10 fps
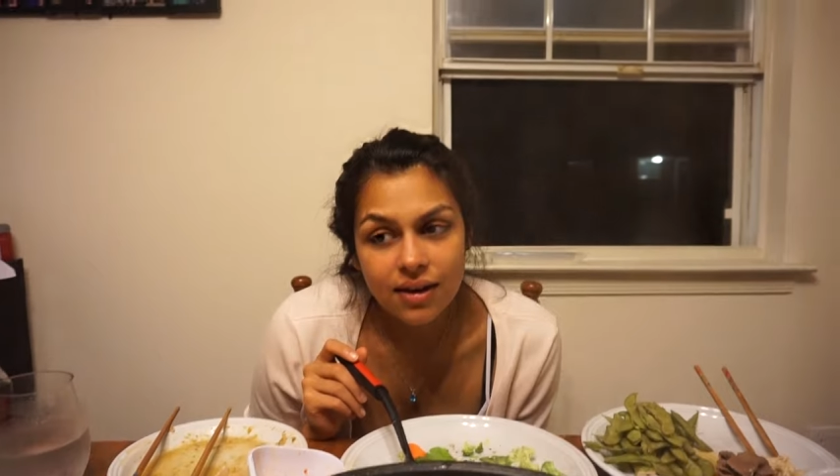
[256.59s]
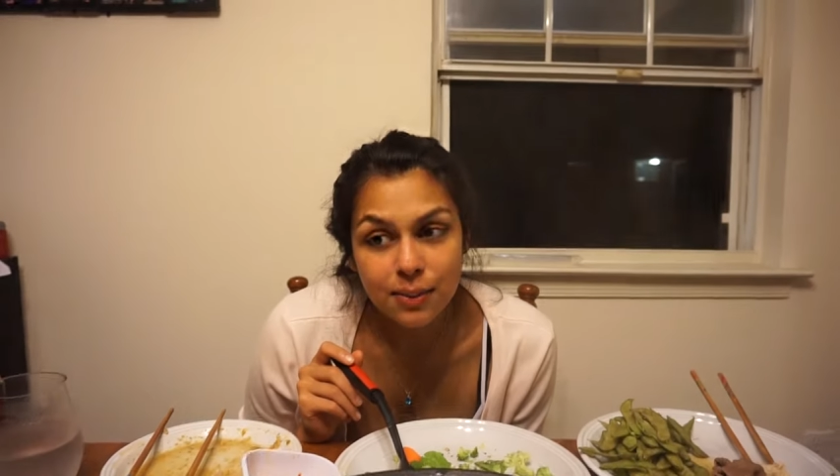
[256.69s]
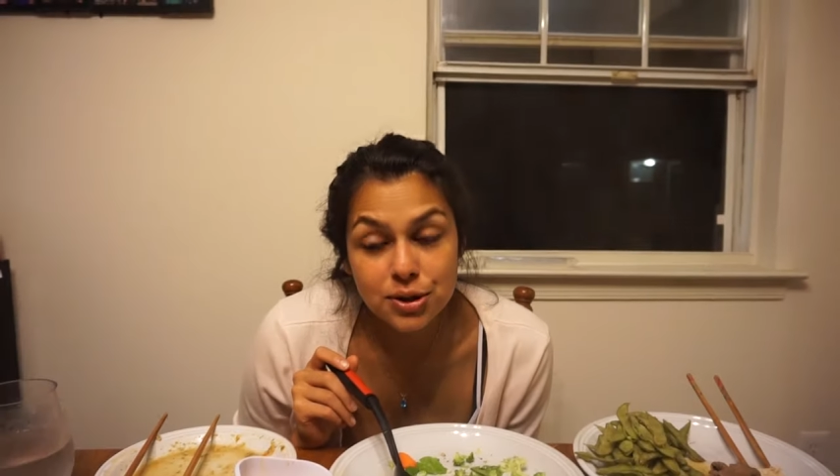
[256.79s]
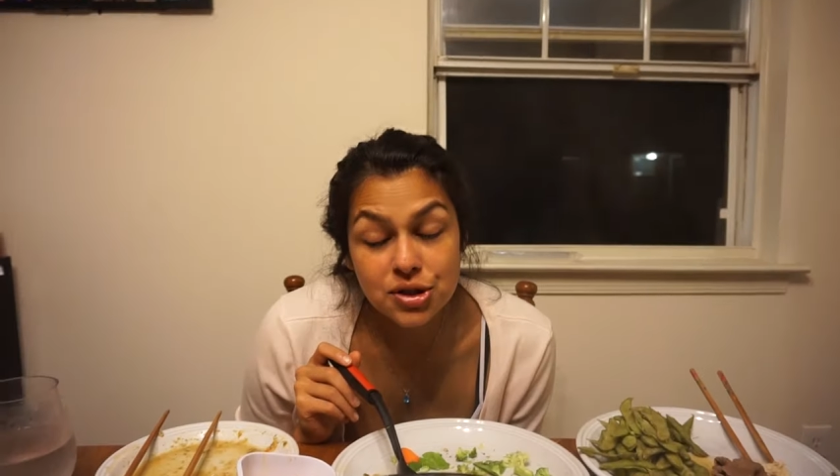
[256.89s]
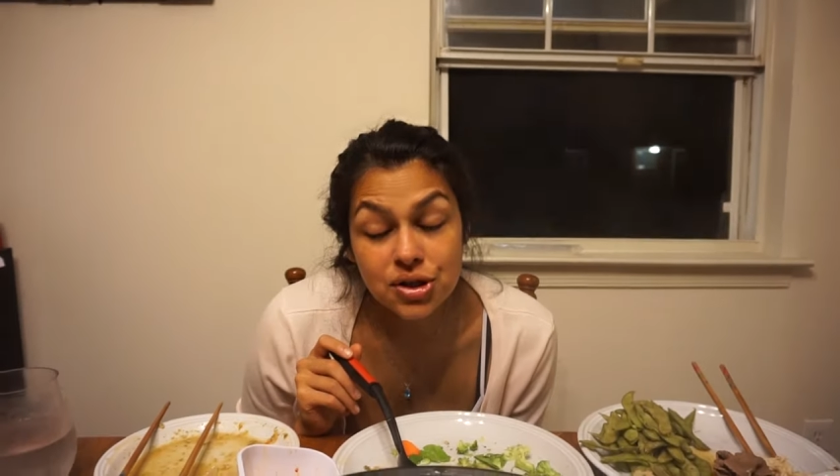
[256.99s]

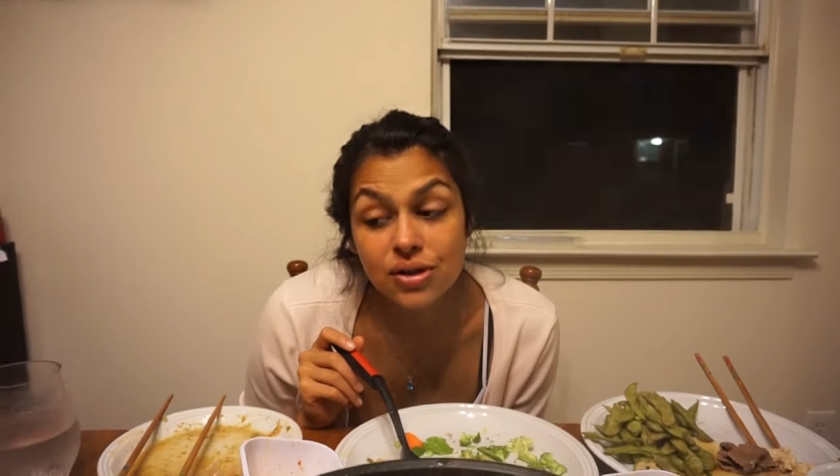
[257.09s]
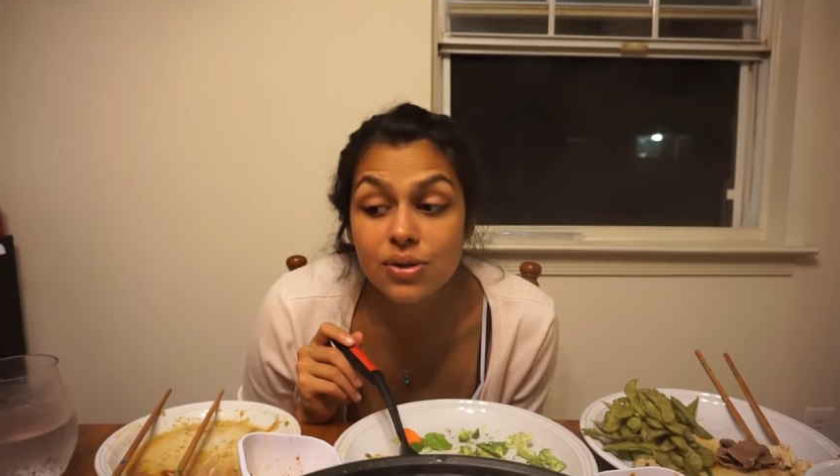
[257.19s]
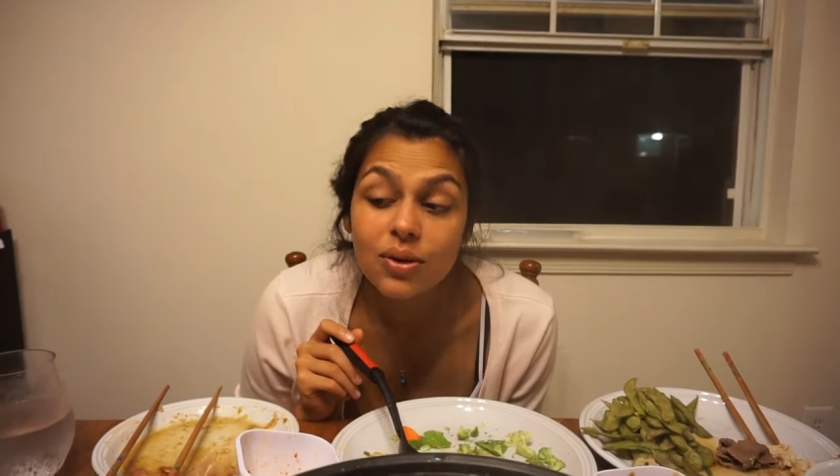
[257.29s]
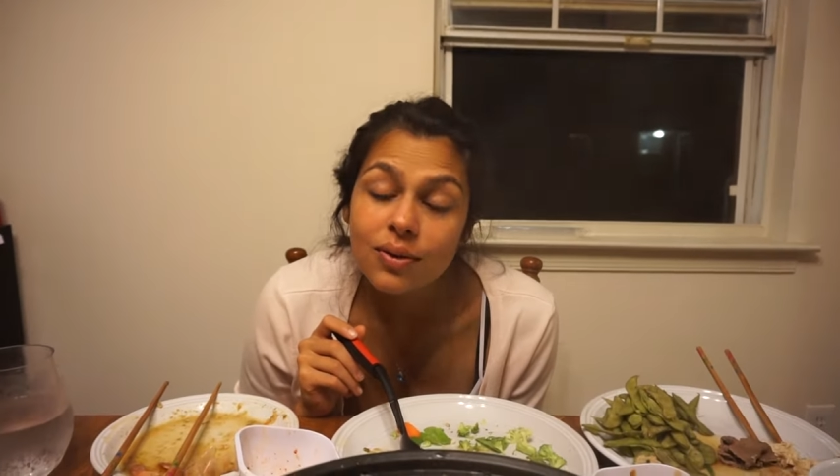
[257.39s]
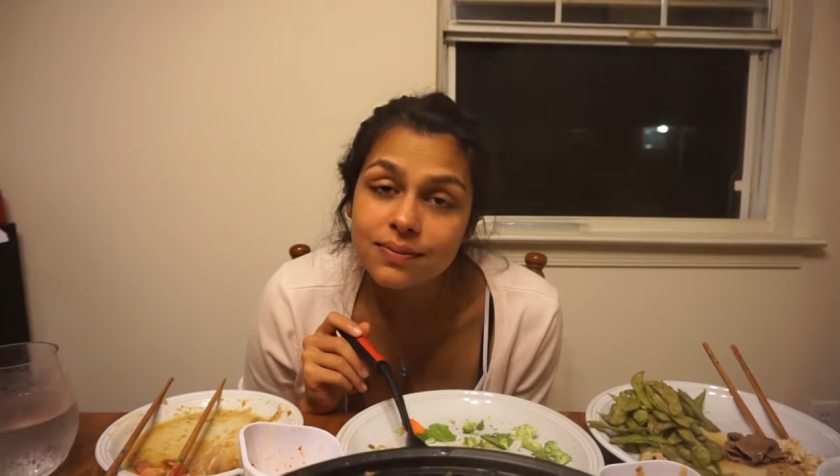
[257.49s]
Number
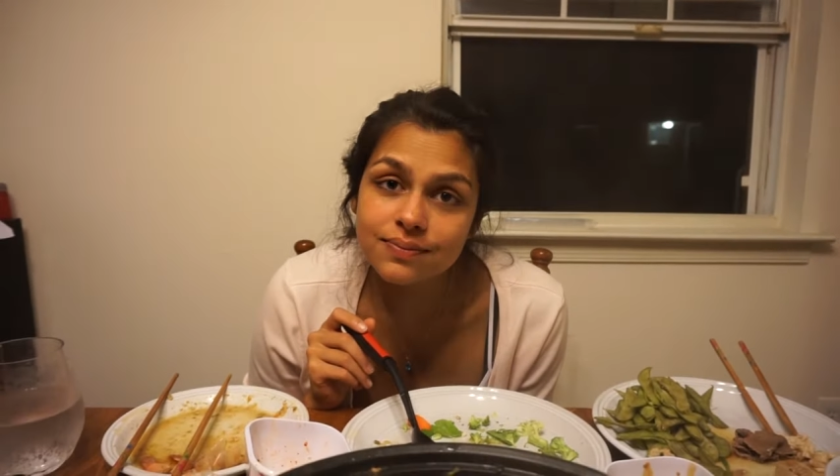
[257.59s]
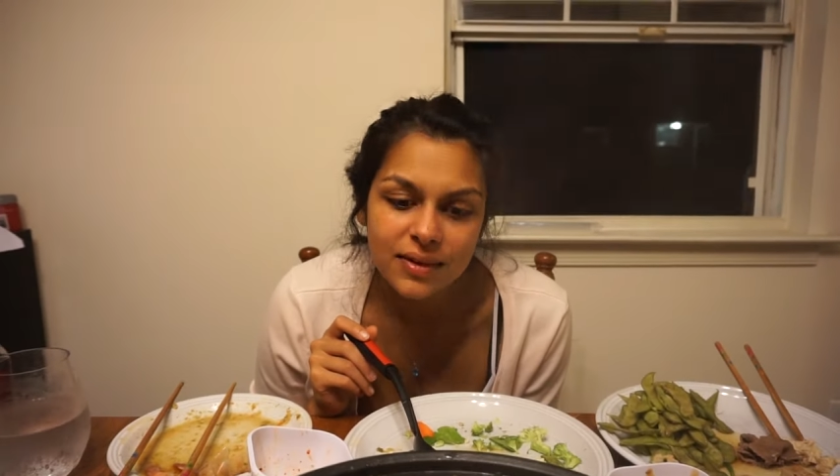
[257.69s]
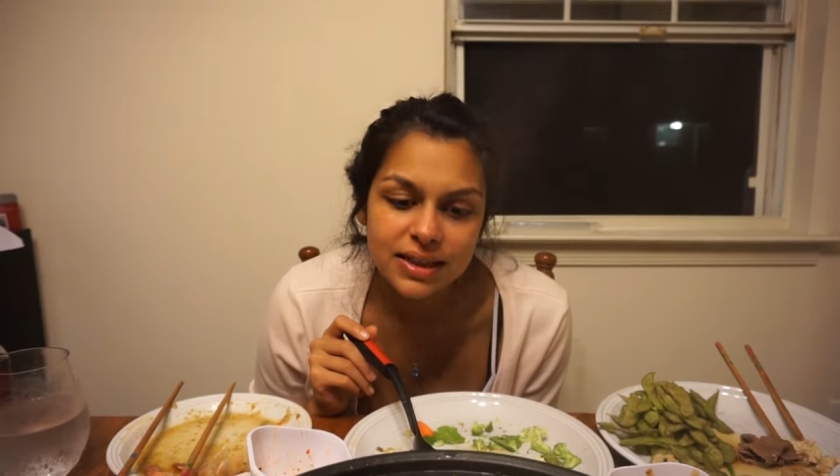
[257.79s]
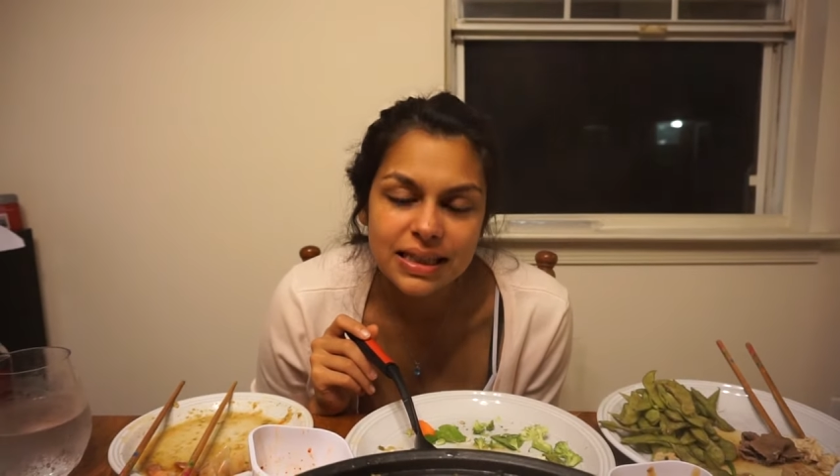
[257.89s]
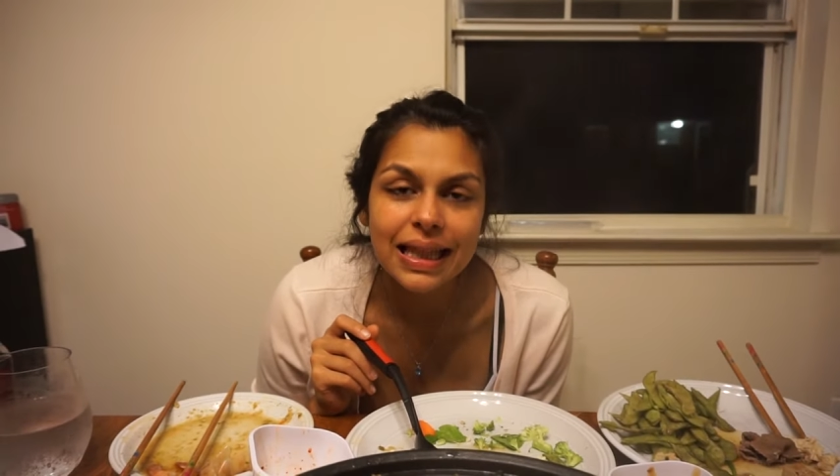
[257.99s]
two,
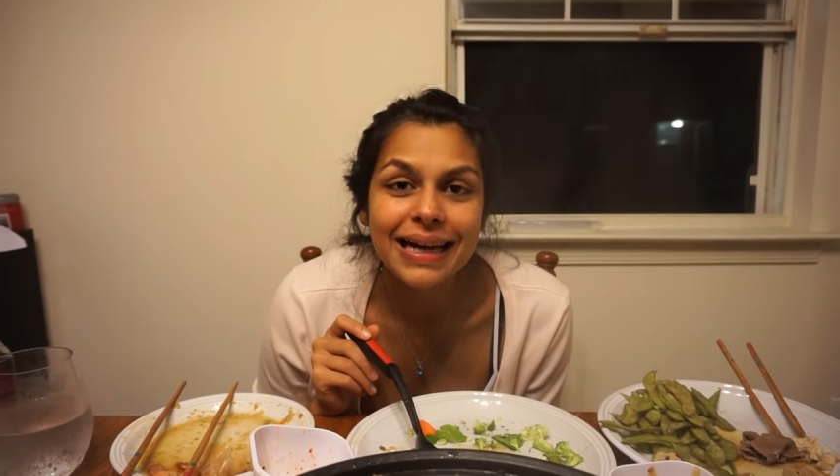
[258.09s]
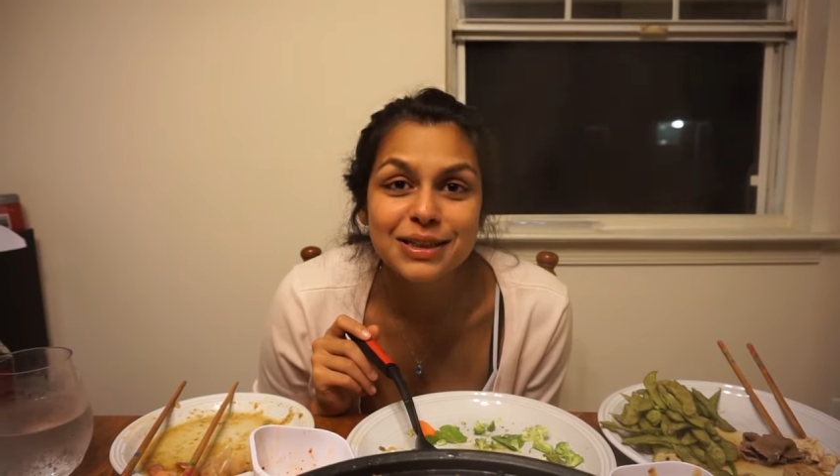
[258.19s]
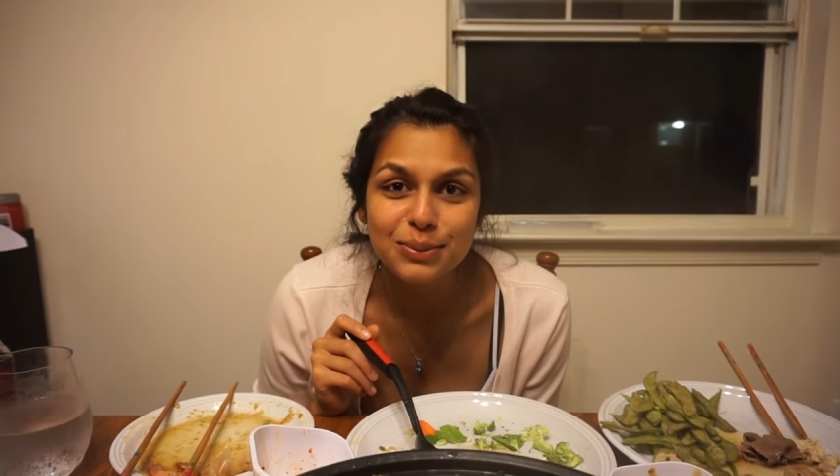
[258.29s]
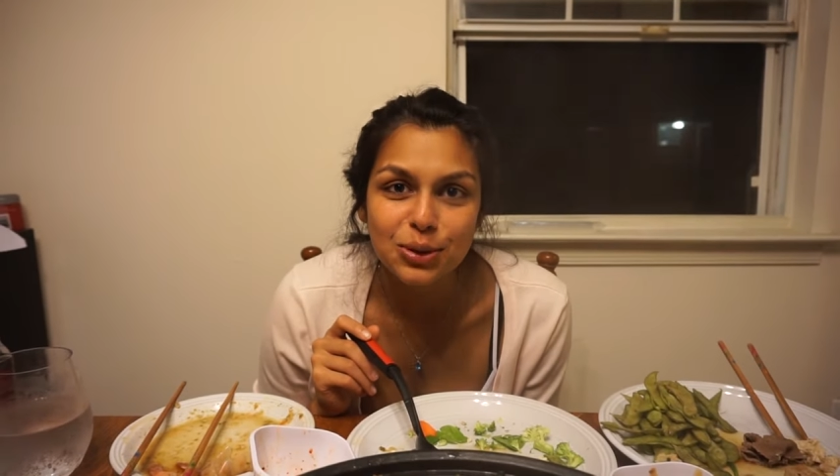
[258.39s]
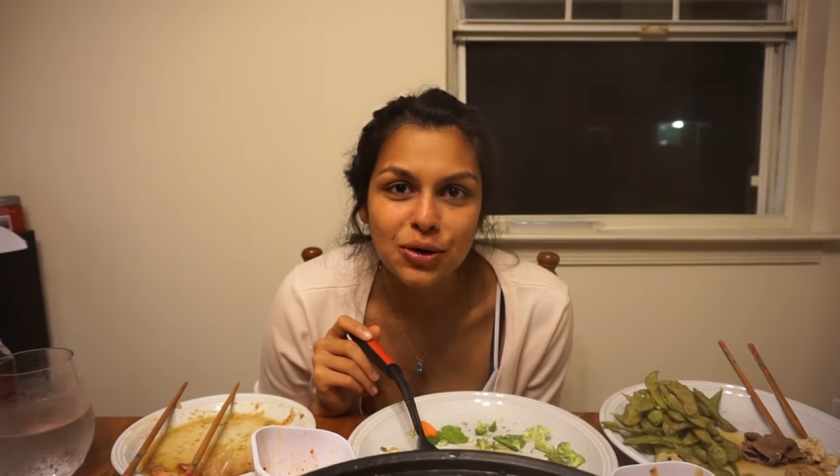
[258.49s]

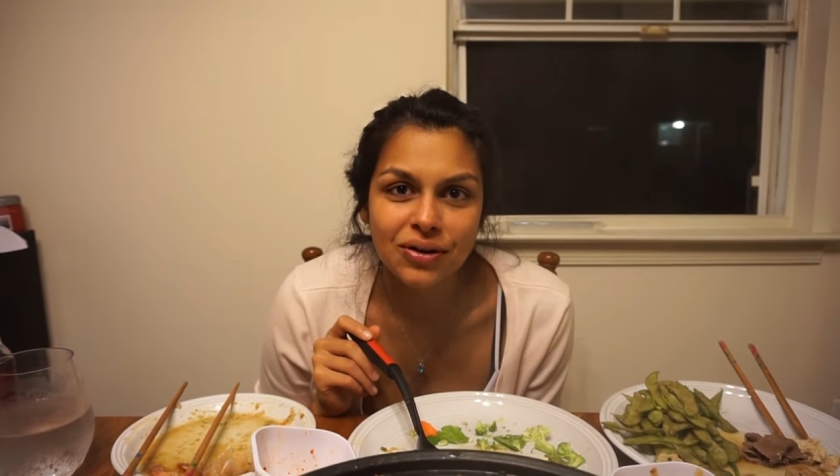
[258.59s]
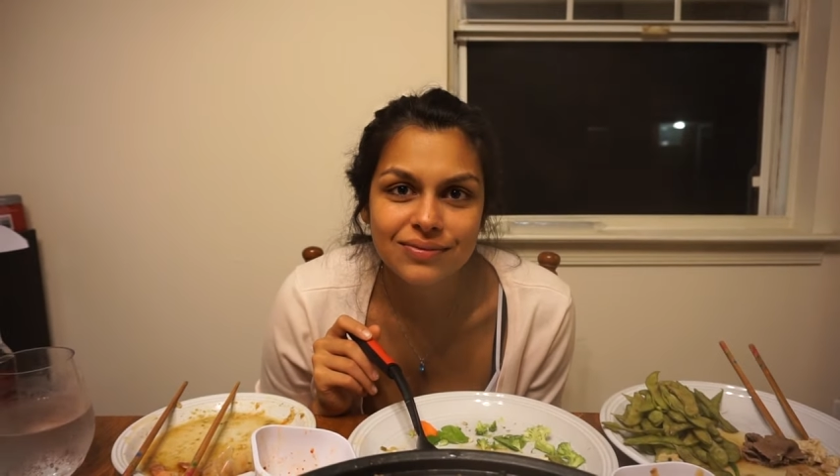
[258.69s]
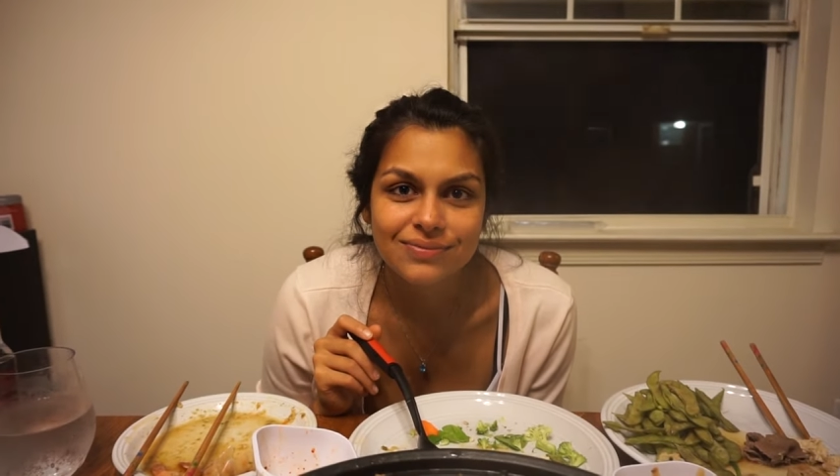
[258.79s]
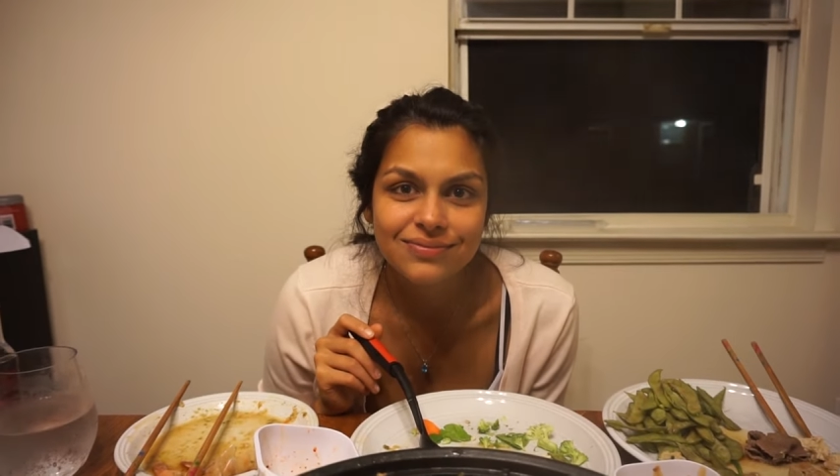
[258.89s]
delectable.